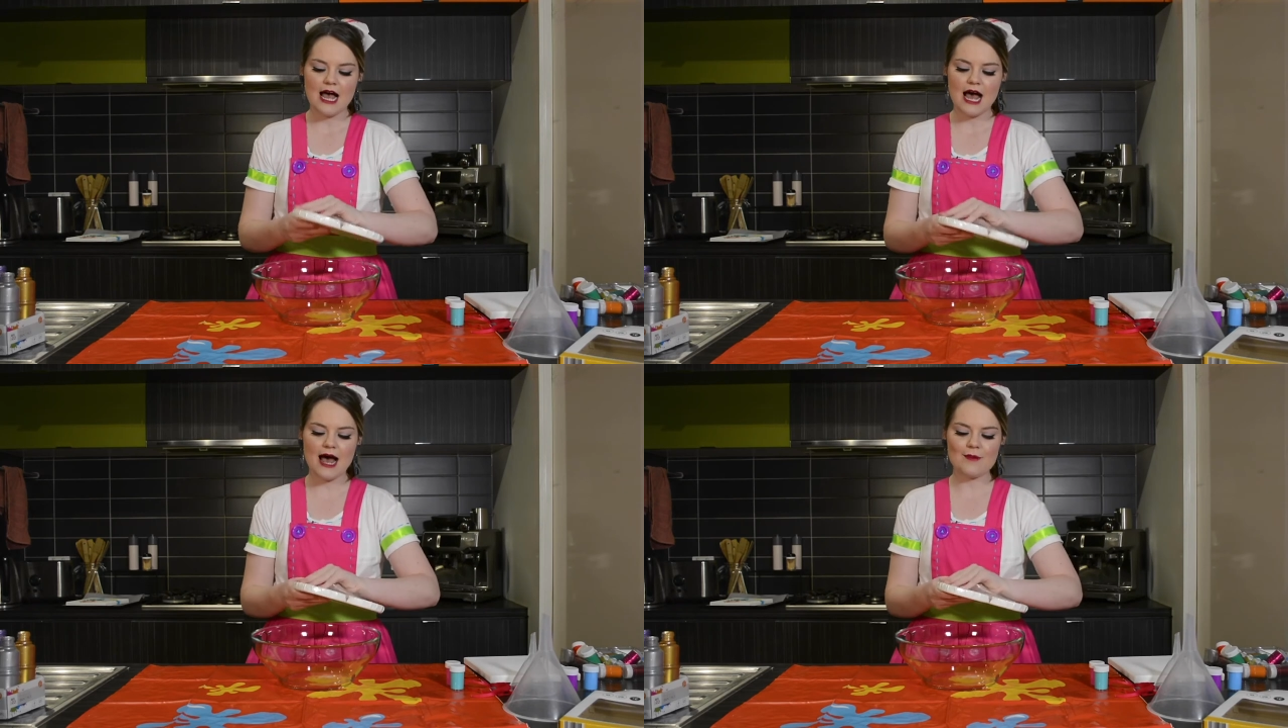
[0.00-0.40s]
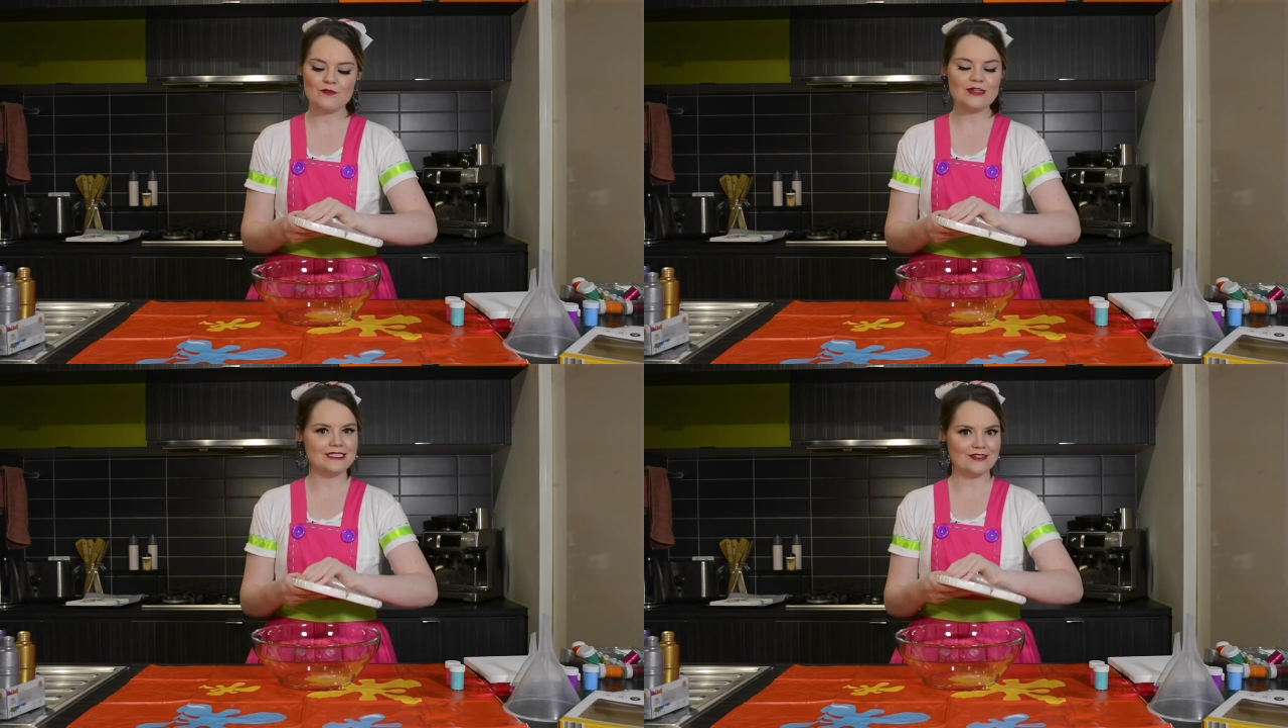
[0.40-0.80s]
um,
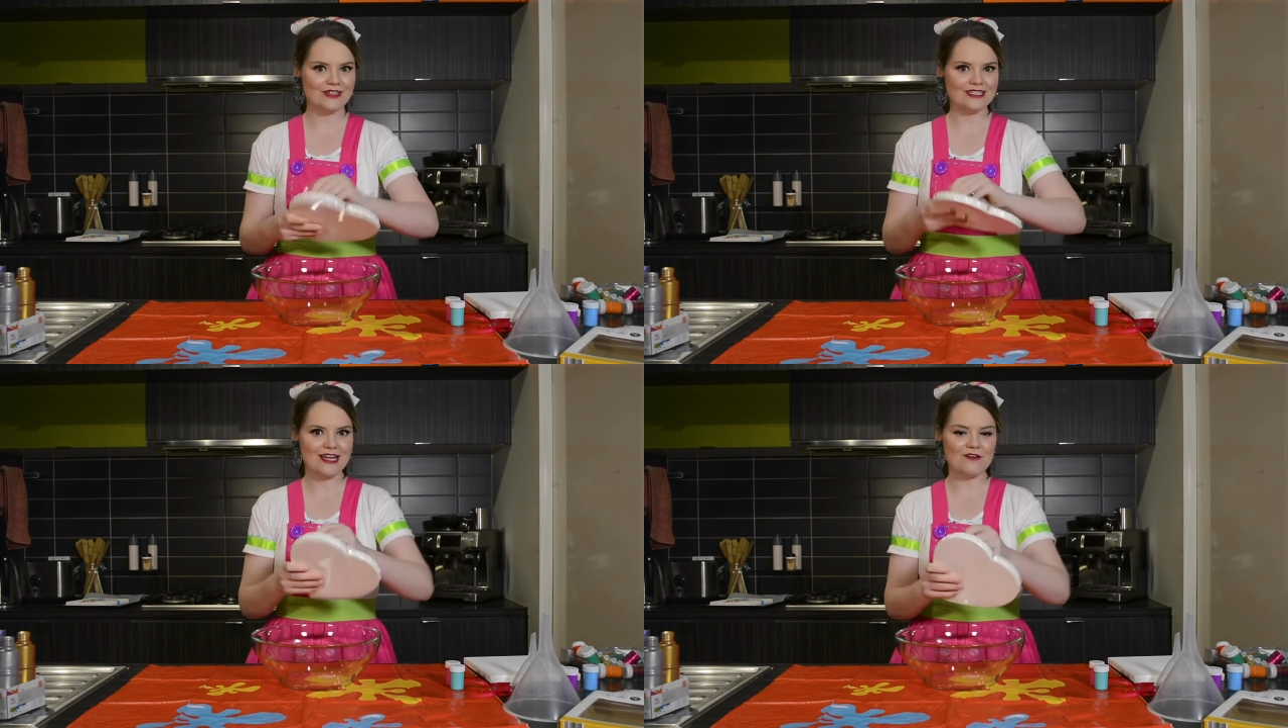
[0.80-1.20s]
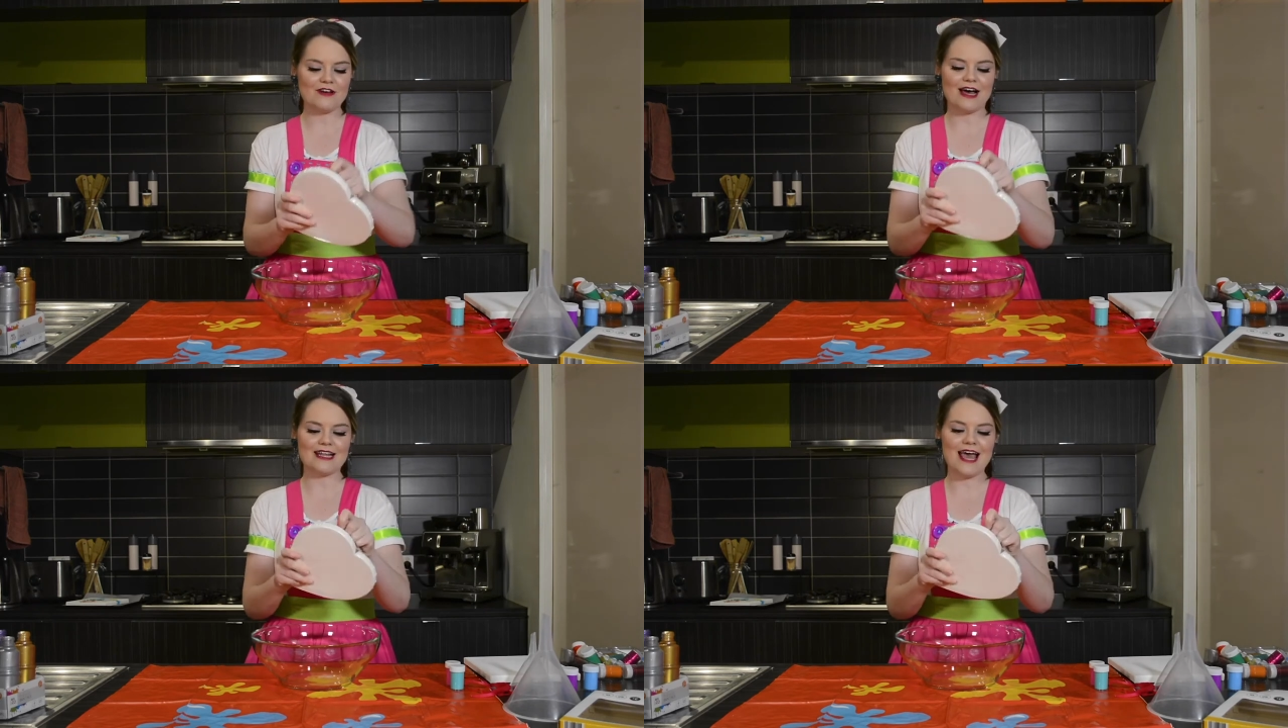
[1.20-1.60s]
we did it on a love
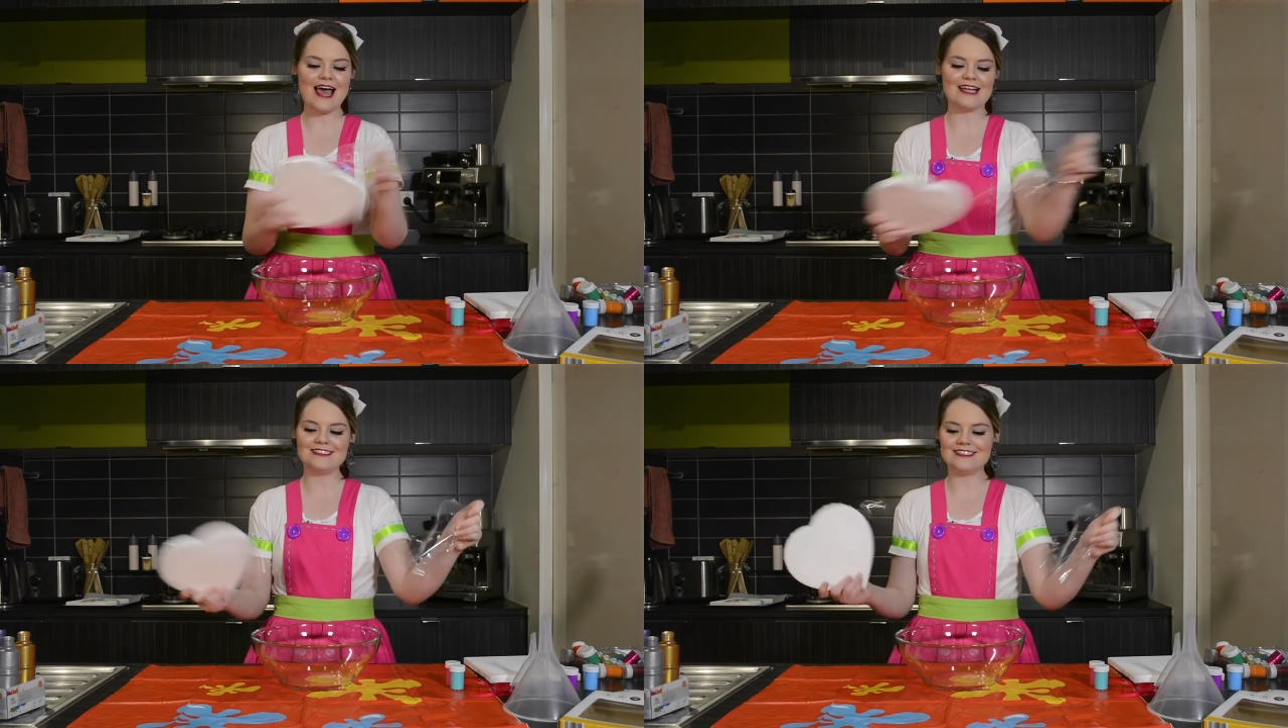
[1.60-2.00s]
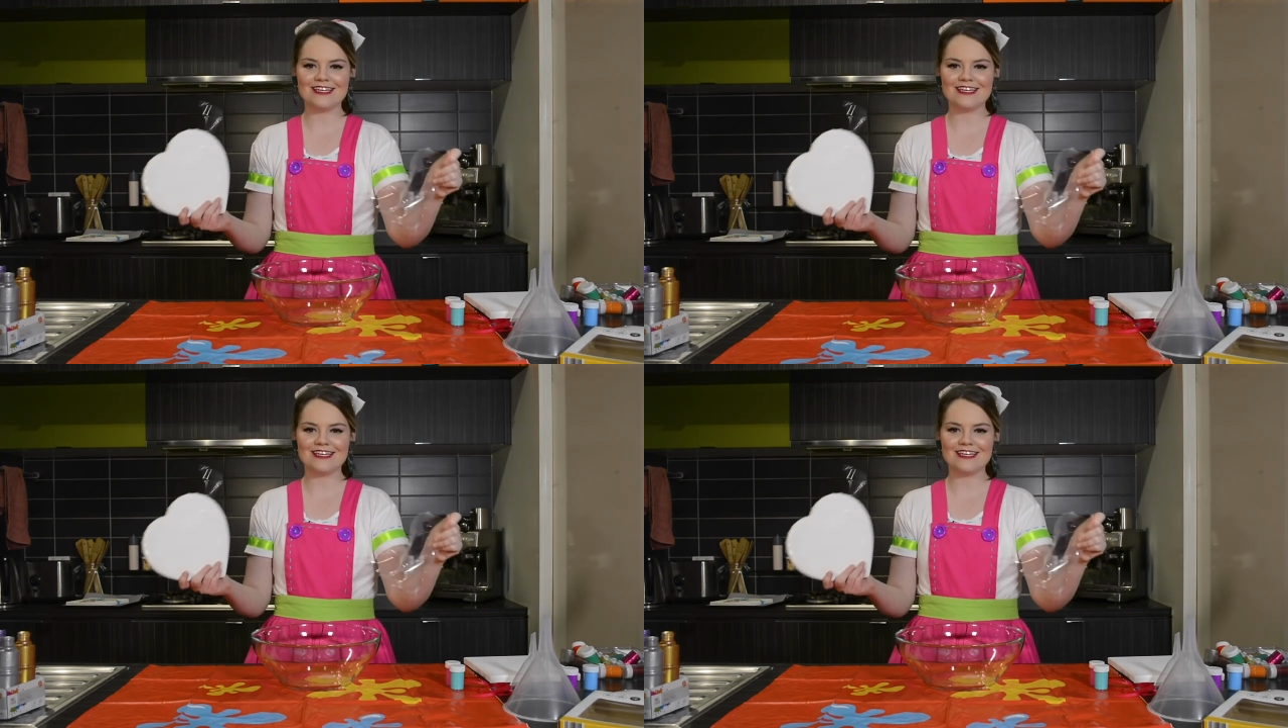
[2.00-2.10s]
heart. And